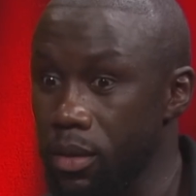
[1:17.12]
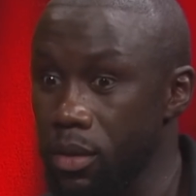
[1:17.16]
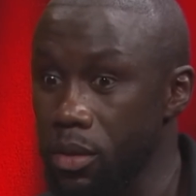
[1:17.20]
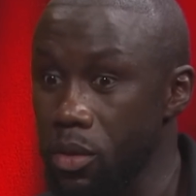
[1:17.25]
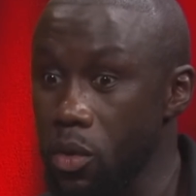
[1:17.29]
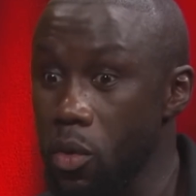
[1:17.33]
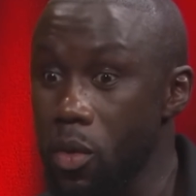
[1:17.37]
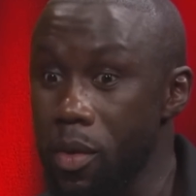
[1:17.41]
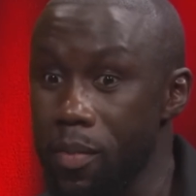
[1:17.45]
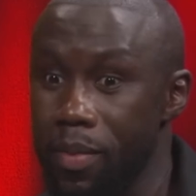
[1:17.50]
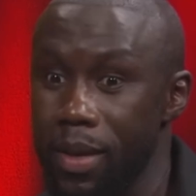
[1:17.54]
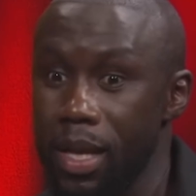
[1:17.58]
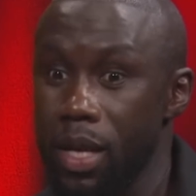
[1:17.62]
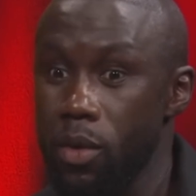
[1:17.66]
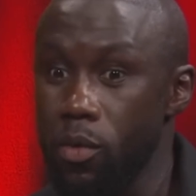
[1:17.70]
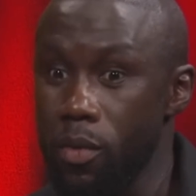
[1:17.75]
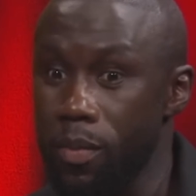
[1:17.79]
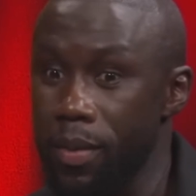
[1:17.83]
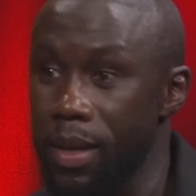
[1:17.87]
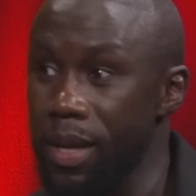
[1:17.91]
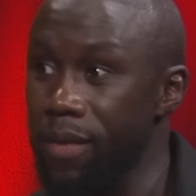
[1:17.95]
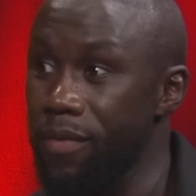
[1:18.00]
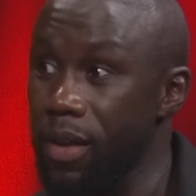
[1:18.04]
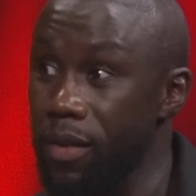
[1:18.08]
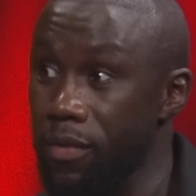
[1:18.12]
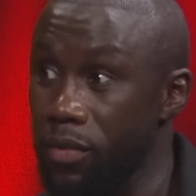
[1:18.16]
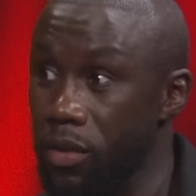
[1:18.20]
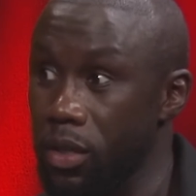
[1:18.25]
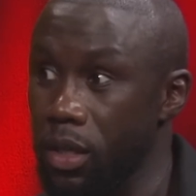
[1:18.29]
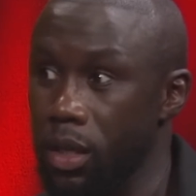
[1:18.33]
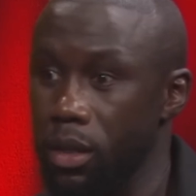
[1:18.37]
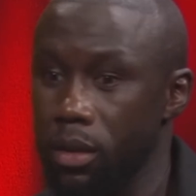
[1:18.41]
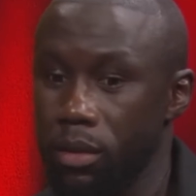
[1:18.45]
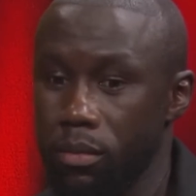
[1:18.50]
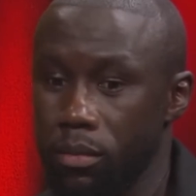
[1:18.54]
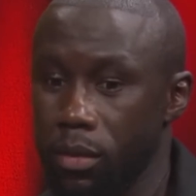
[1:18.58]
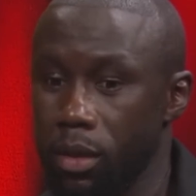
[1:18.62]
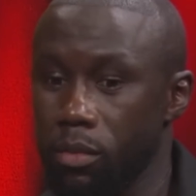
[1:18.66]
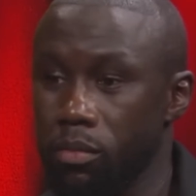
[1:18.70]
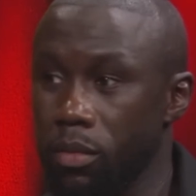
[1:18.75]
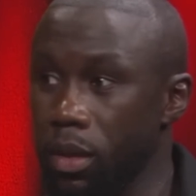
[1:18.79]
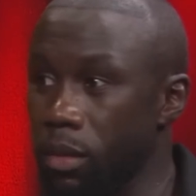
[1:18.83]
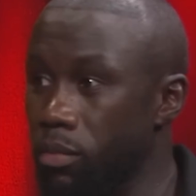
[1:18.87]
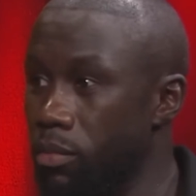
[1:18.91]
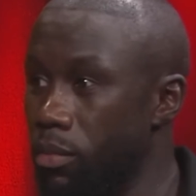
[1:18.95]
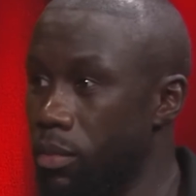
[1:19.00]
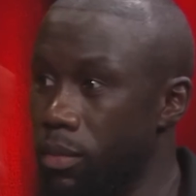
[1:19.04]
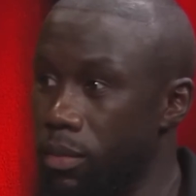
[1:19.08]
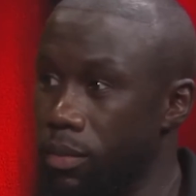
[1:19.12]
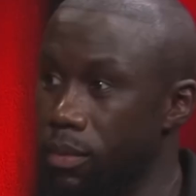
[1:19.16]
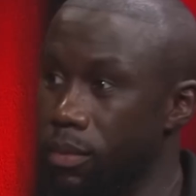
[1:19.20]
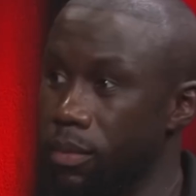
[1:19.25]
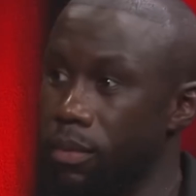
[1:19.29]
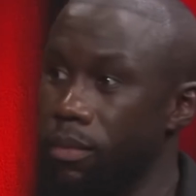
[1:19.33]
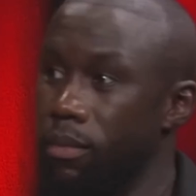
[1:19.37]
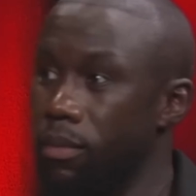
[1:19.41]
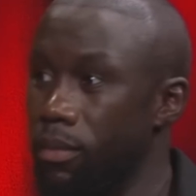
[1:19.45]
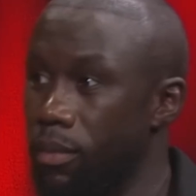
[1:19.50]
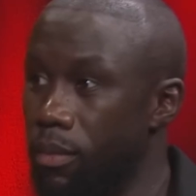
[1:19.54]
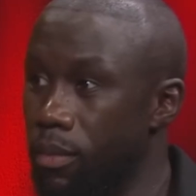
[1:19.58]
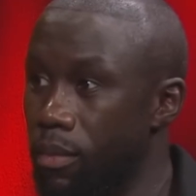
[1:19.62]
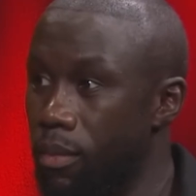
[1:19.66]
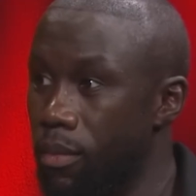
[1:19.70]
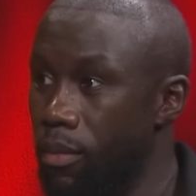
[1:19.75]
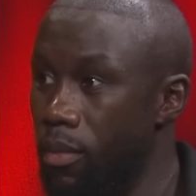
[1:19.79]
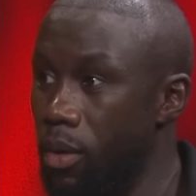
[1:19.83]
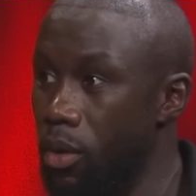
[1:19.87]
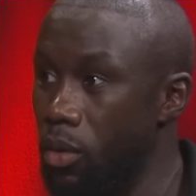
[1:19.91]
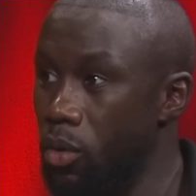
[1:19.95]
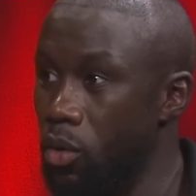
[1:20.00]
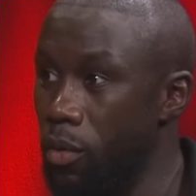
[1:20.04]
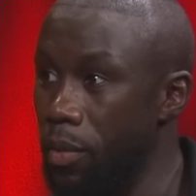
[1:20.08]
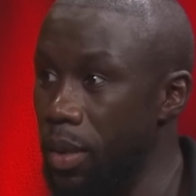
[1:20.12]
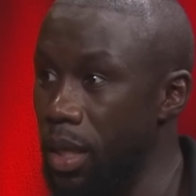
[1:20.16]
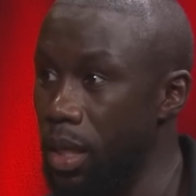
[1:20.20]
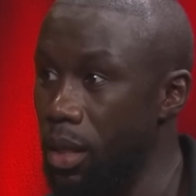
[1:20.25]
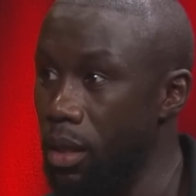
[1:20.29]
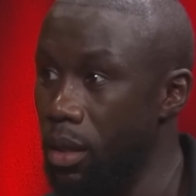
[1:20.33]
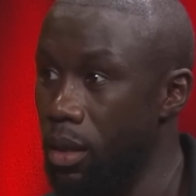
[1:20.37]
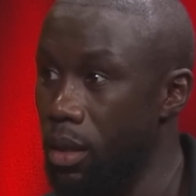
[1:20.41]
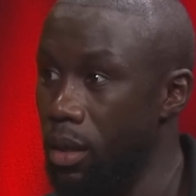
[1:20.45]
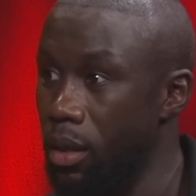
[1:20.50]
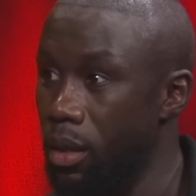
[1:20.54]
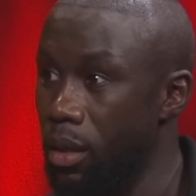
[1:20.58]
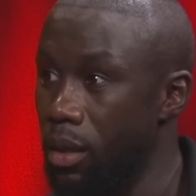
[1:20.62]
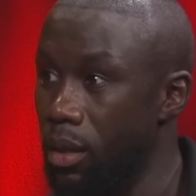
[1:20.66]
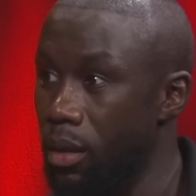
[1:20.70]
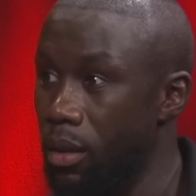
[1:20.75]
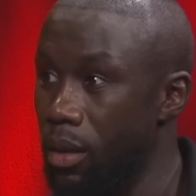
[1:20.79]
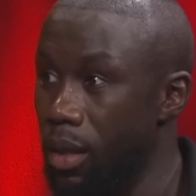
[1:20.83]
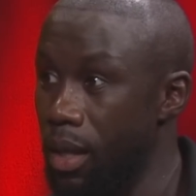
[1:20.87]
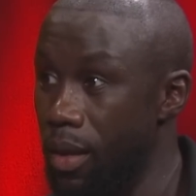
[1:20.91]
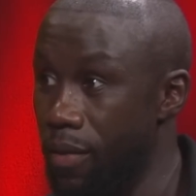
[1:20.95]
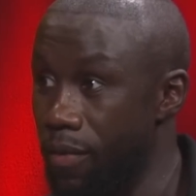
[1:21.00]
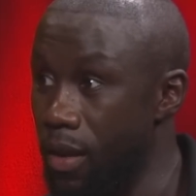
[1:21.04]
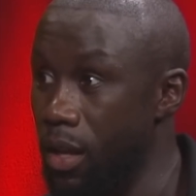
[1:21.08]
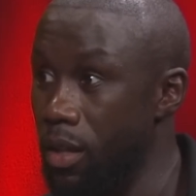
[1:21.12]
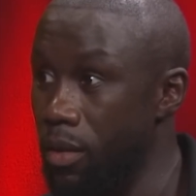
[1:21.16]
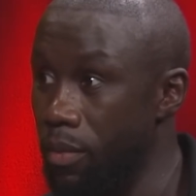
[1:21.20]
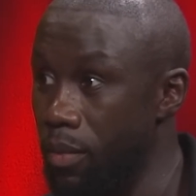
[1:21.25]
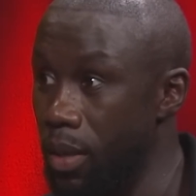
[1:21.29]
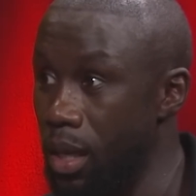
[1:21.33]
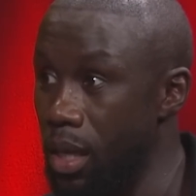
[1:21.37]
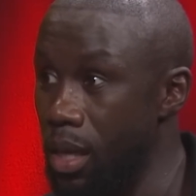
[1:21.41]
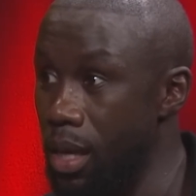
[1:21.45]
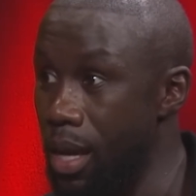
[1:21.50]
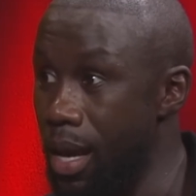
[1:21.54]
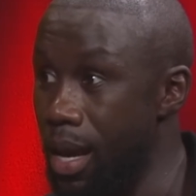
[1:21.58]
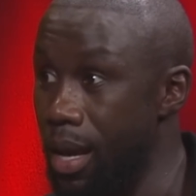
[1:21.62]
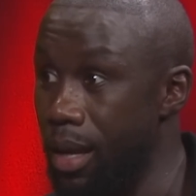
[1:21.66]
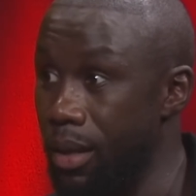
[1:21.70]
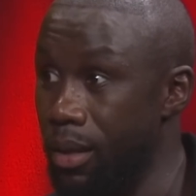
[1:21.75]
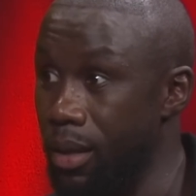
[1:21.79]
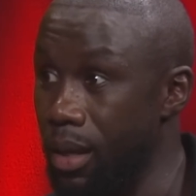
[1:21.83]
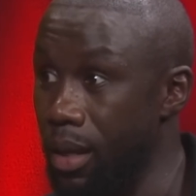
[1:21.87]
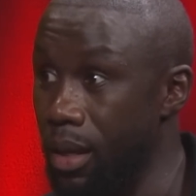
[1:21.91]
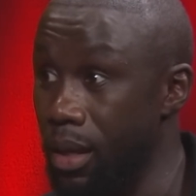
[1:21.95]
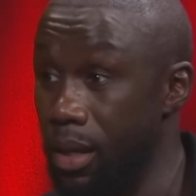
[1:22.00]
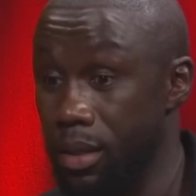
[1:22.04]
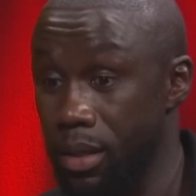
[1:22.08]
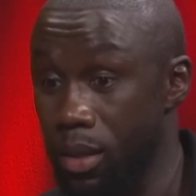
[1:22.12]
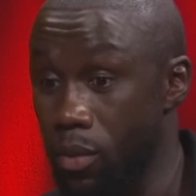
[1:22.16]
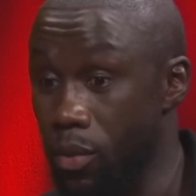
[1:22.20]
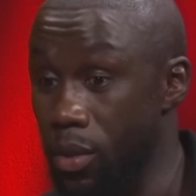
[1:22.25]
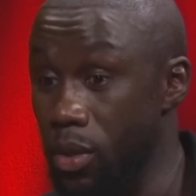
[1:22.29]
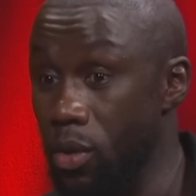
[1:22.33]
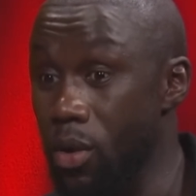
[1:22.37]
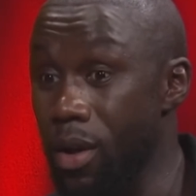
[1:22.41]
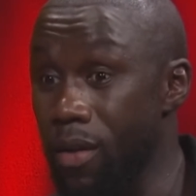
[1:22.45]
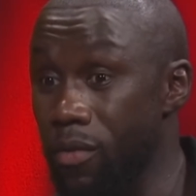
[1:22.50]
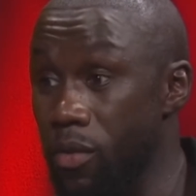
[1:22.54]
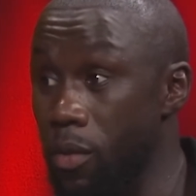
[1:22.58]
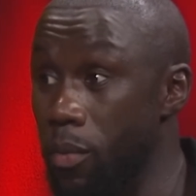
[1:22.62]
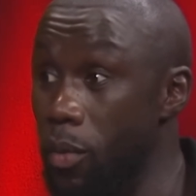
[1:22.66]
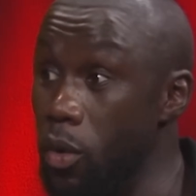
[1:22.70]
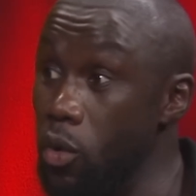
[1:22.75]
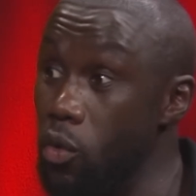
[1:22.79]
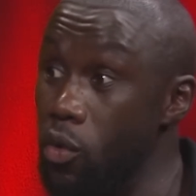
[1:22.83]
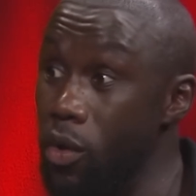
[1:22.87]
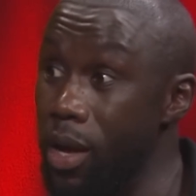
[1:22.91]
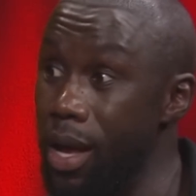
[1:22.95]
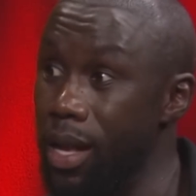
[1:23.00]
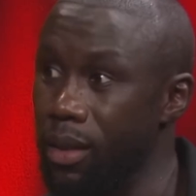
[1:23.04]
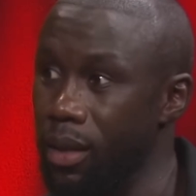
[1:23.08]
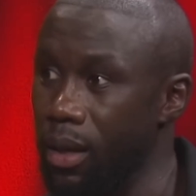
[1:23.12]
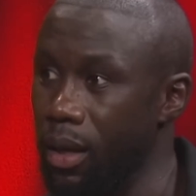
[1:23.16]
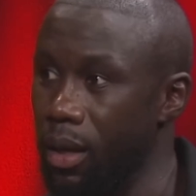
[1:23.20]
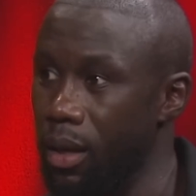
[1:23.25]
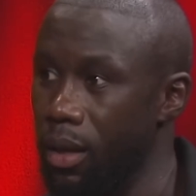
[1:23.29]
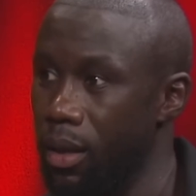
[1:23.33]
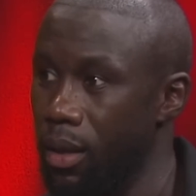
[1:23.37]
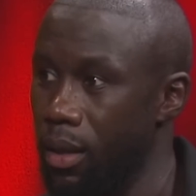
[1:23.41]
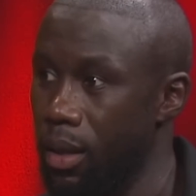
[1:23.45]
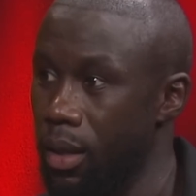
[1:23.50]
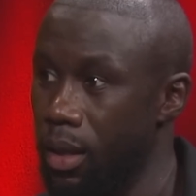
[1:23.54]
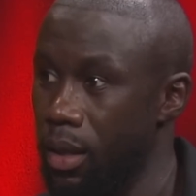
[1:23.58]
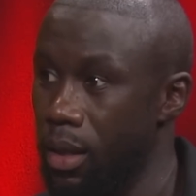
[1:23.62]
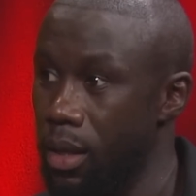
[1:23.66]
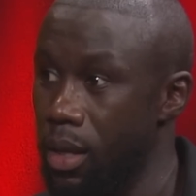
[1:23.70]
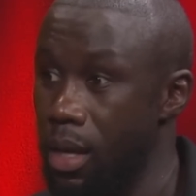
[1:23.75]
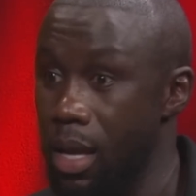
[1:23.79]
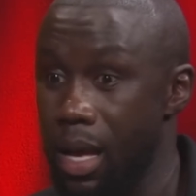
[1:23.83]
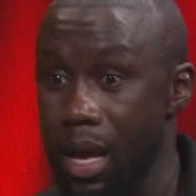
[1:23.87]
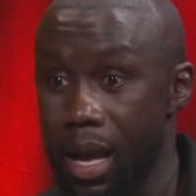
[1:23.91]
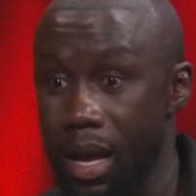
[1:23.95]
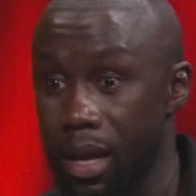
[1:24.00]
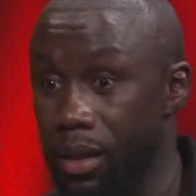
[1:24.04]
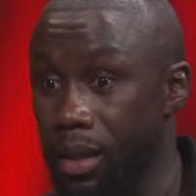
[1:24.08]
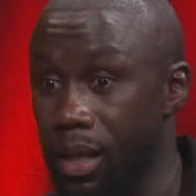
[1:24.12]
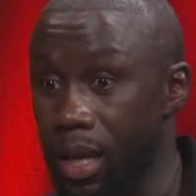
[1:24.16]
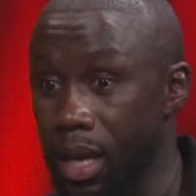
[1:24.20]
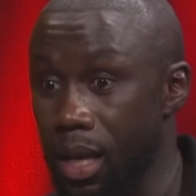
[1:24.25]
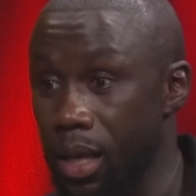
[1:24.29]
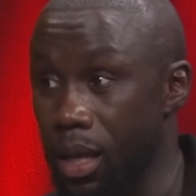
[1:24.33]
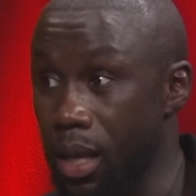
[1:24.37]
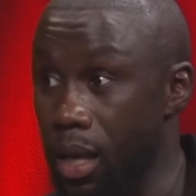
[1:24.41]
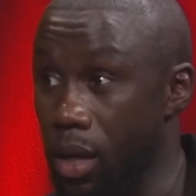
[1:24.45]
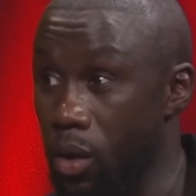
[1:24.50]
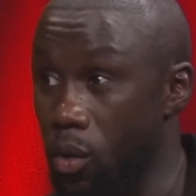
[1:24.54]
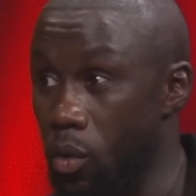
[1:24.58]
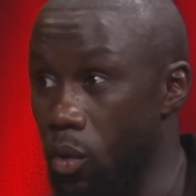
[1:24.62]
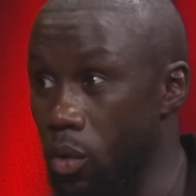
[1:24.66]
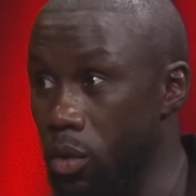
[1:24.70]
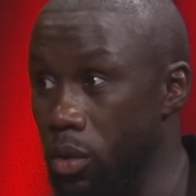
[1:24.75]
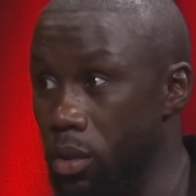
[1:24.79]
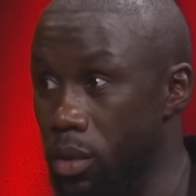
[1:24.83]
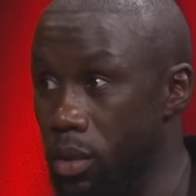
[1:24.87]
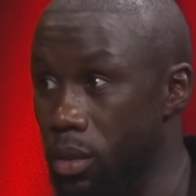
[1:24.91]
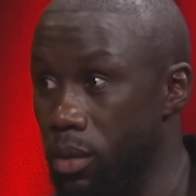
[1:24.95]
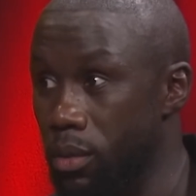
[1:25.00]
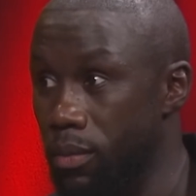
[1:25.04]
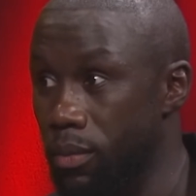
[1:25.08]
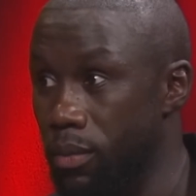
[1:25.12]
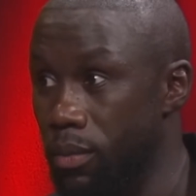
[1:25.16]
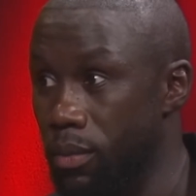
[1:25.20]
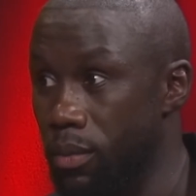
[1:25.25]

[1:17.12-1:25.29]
So we play 5 seconds. Pick, pick. Ball to me. He find me, I attack. He said, when you have the ball, you attack. I attack, I cross.